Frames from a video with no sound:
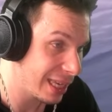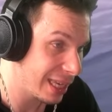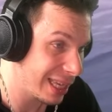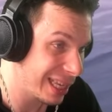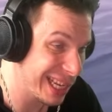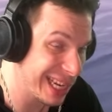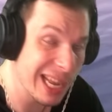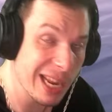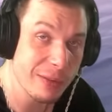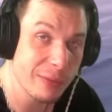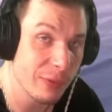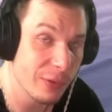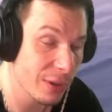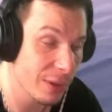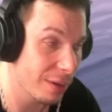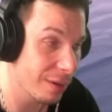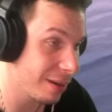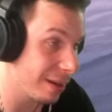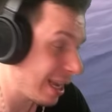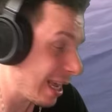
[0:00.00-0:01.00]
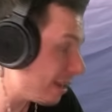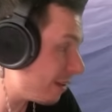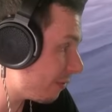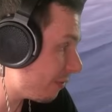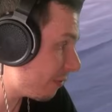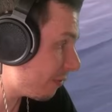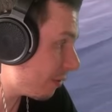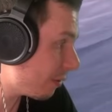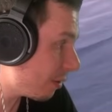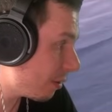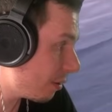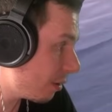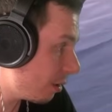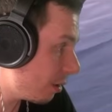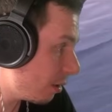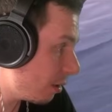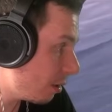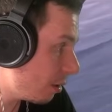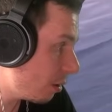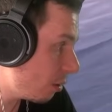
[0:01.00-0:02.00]
run for your life
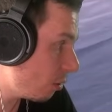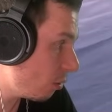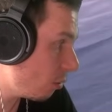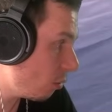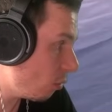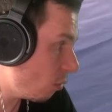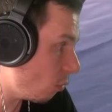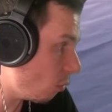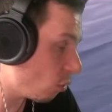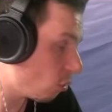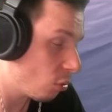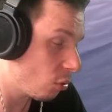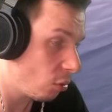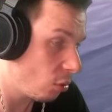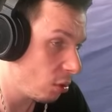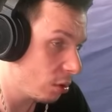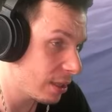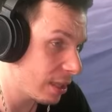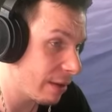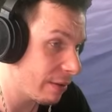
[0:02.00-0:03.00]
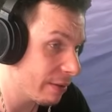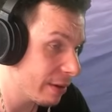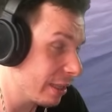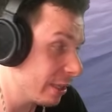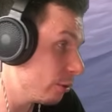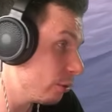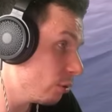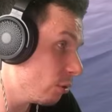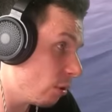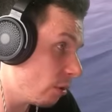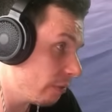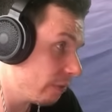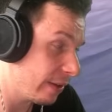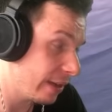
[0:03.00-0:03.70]
or hold a really good off